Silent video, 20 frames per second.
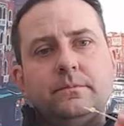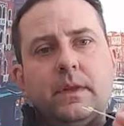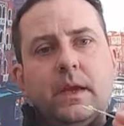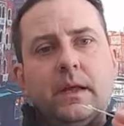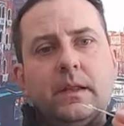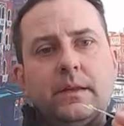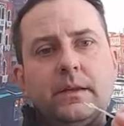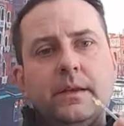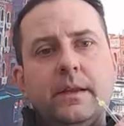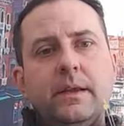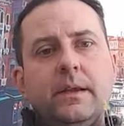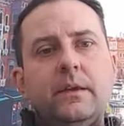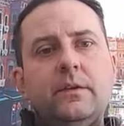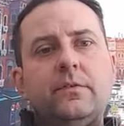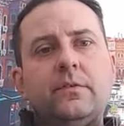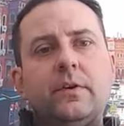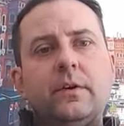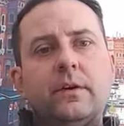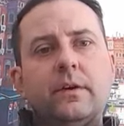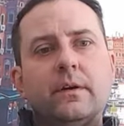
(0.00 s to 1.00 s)

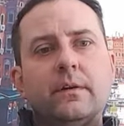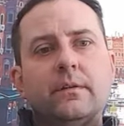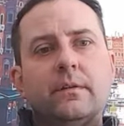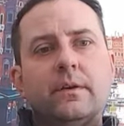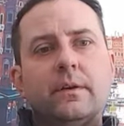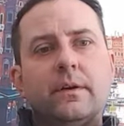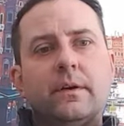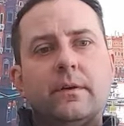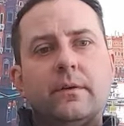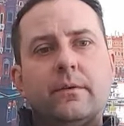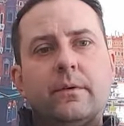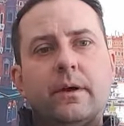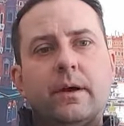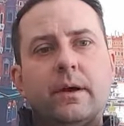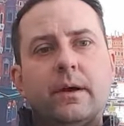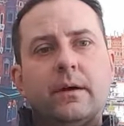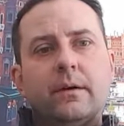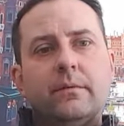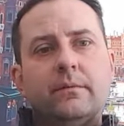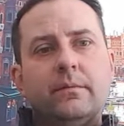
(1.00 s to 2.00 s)
LEDs here that are
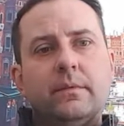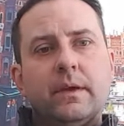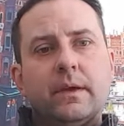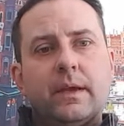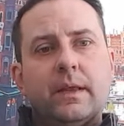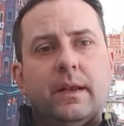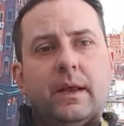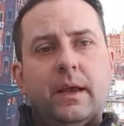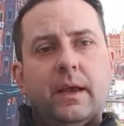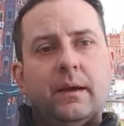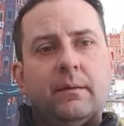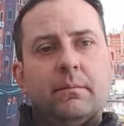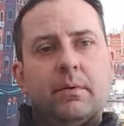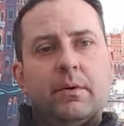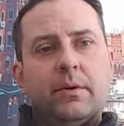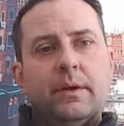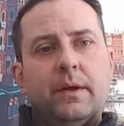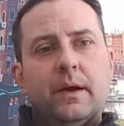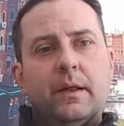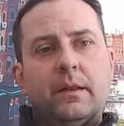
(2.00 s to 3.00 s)
uh, like an
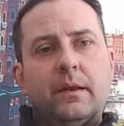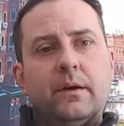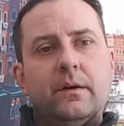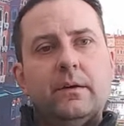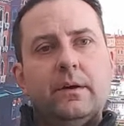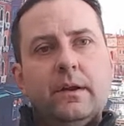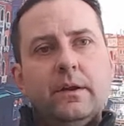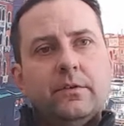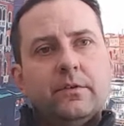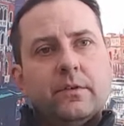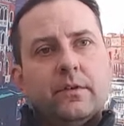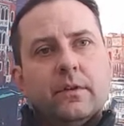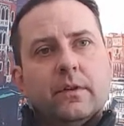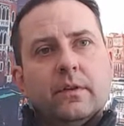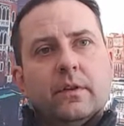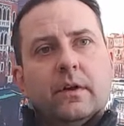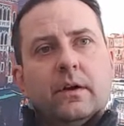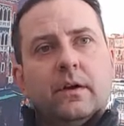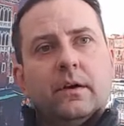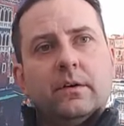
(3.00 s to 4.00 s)
amber yellow and these are the
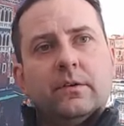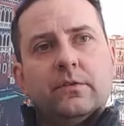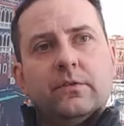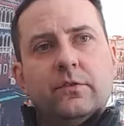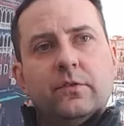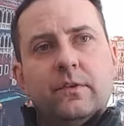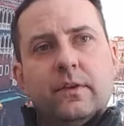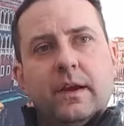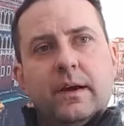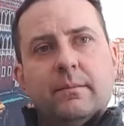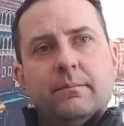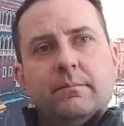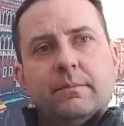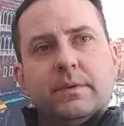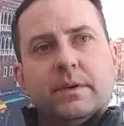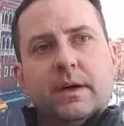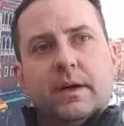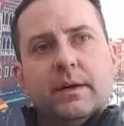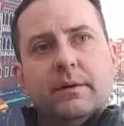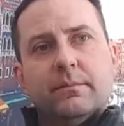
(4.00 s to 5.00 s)
long stem
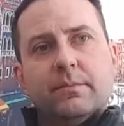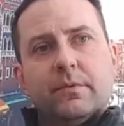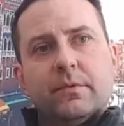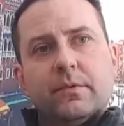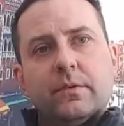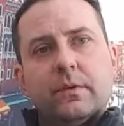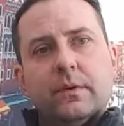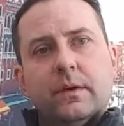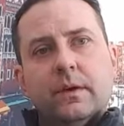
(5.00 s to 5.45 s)
types